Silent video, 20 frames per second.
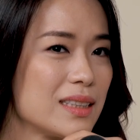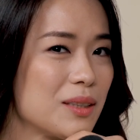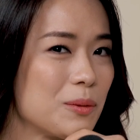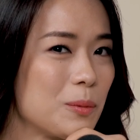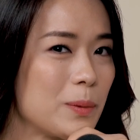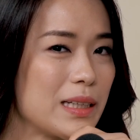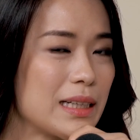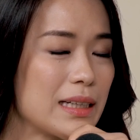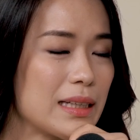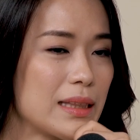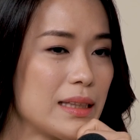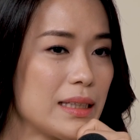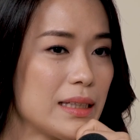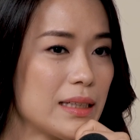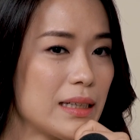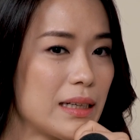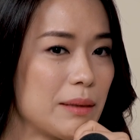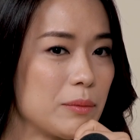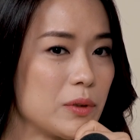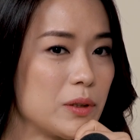When I
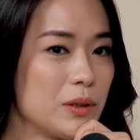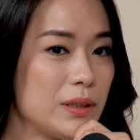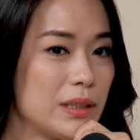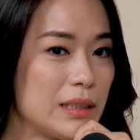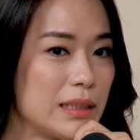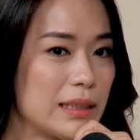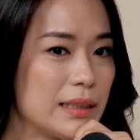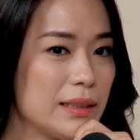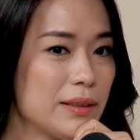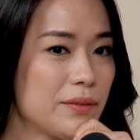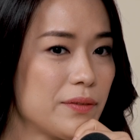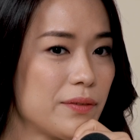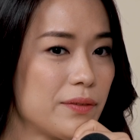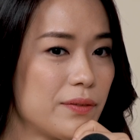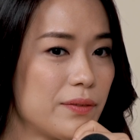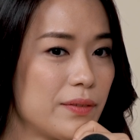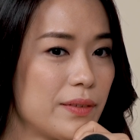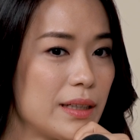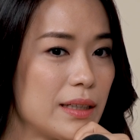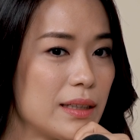think I'm good enough,
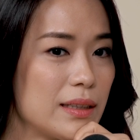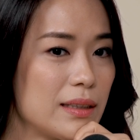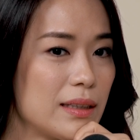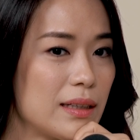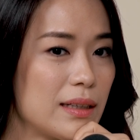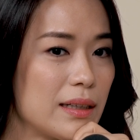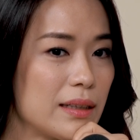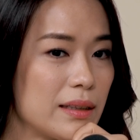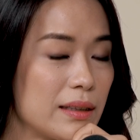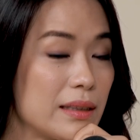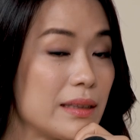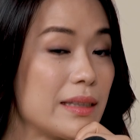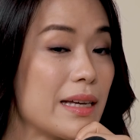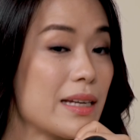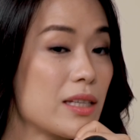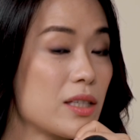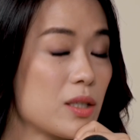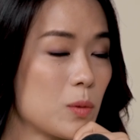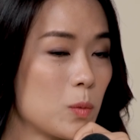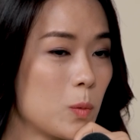I think
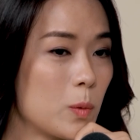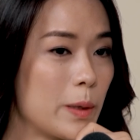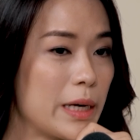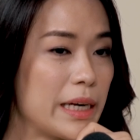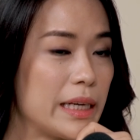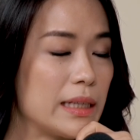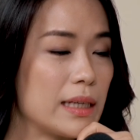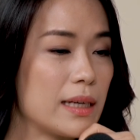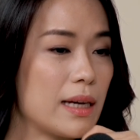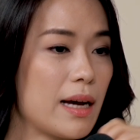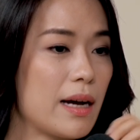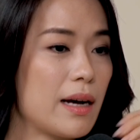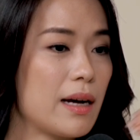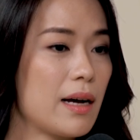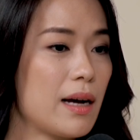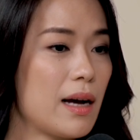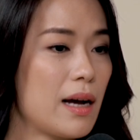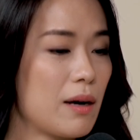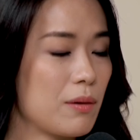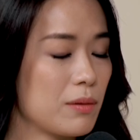that's when
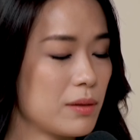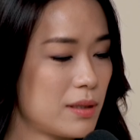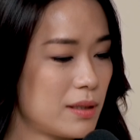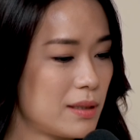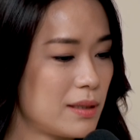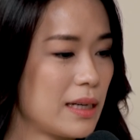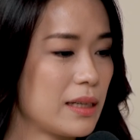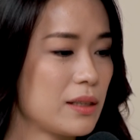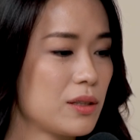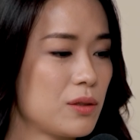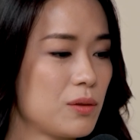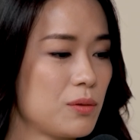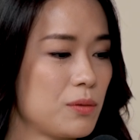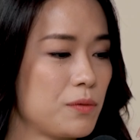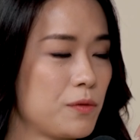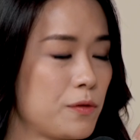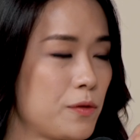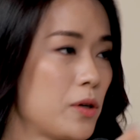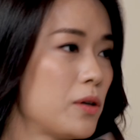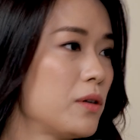I will start to
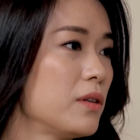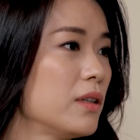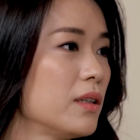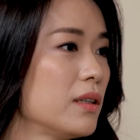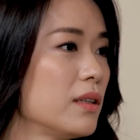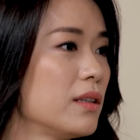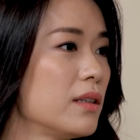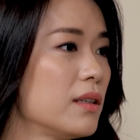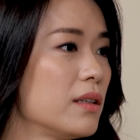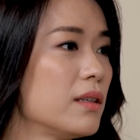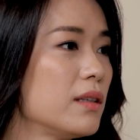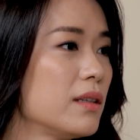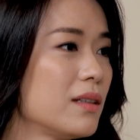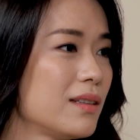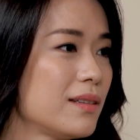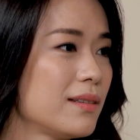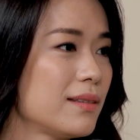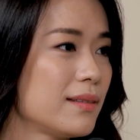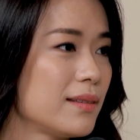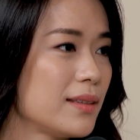fall.
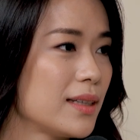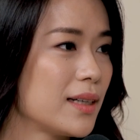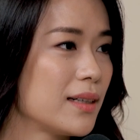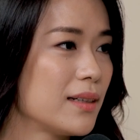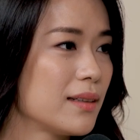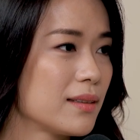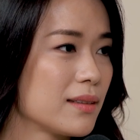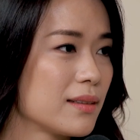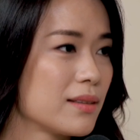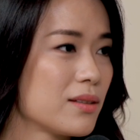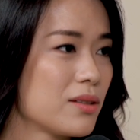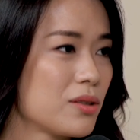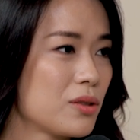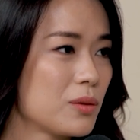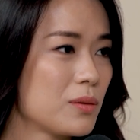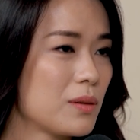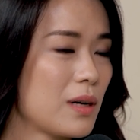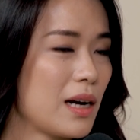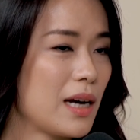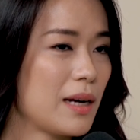Yeah.
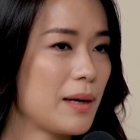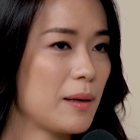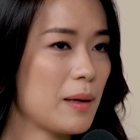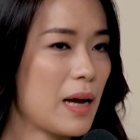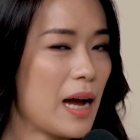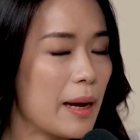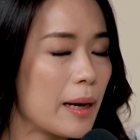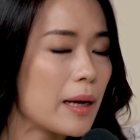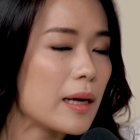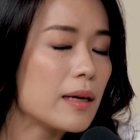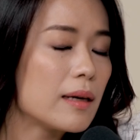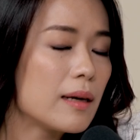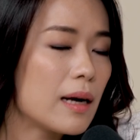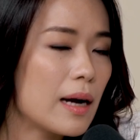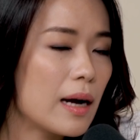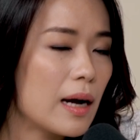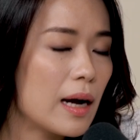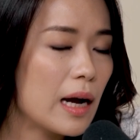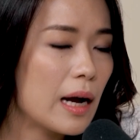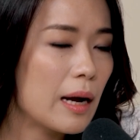So
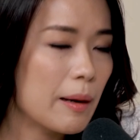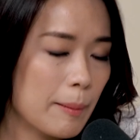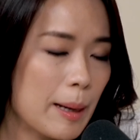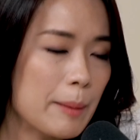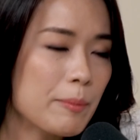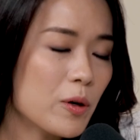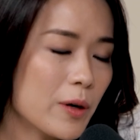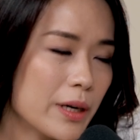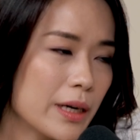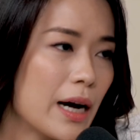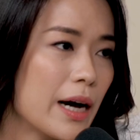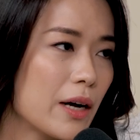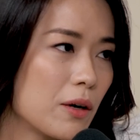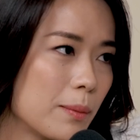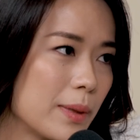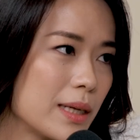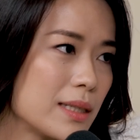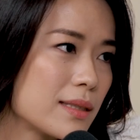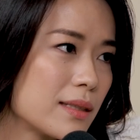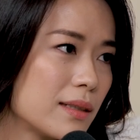I'm quite hard on
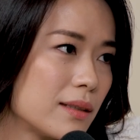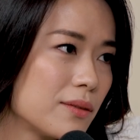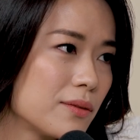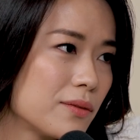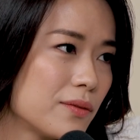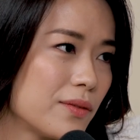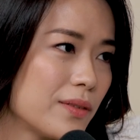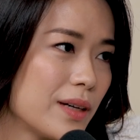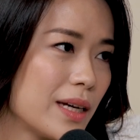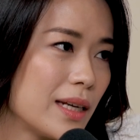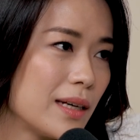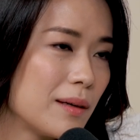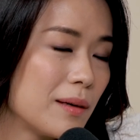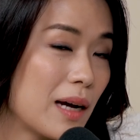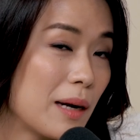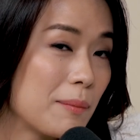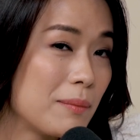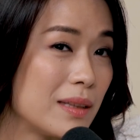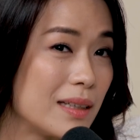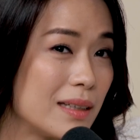myself, and
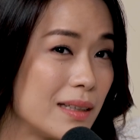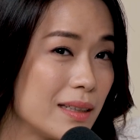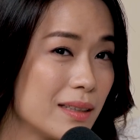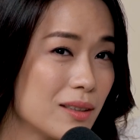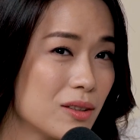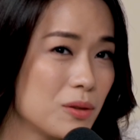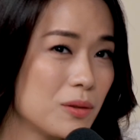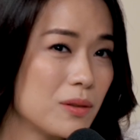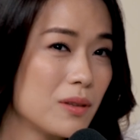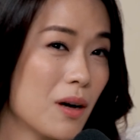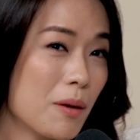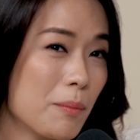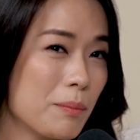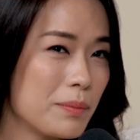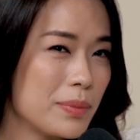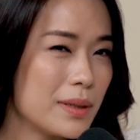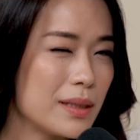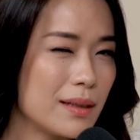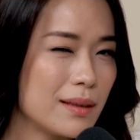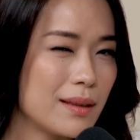I'm learning to not
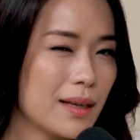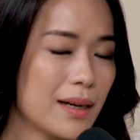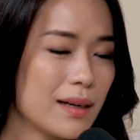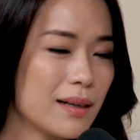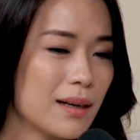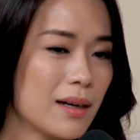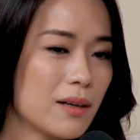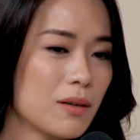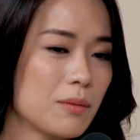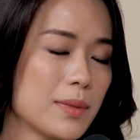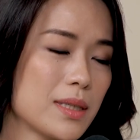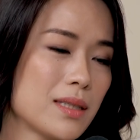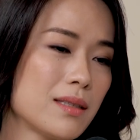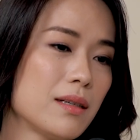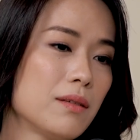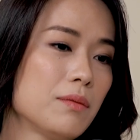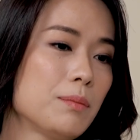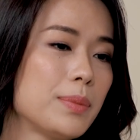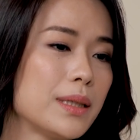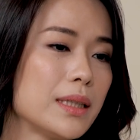be that hard on
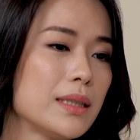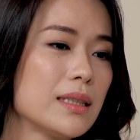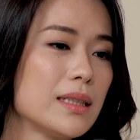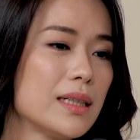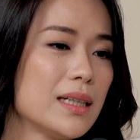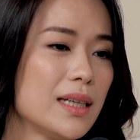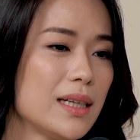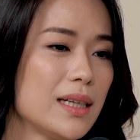myself, but